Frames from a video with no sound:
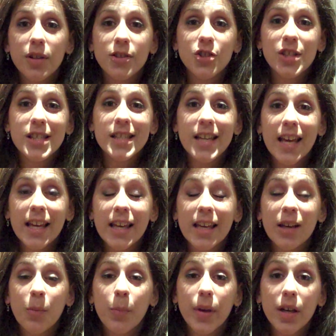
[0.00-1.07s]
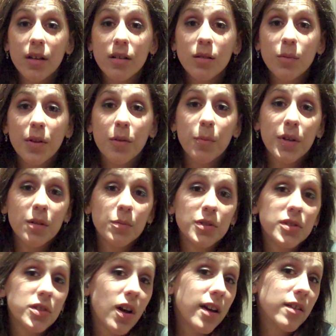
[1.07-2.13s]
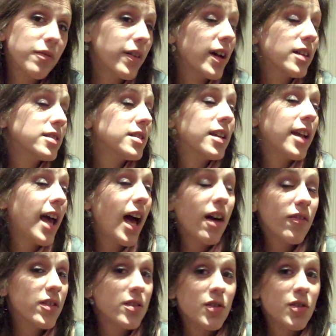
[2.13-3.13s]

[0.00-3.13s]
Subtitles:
that just taking a pill with minimal side effects can have the